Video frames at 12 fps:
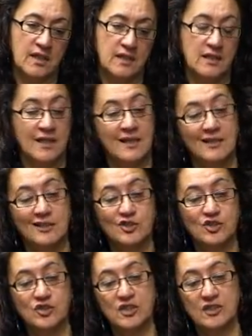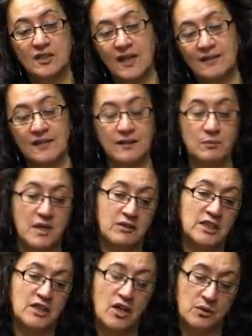an English Catholic marrying
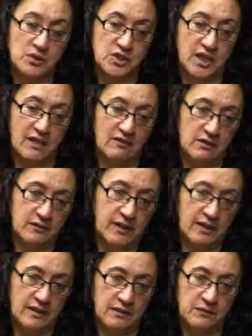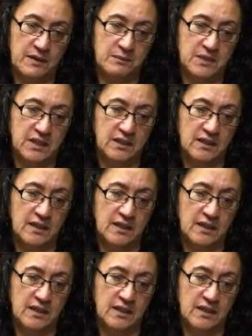an Irish Catholic family.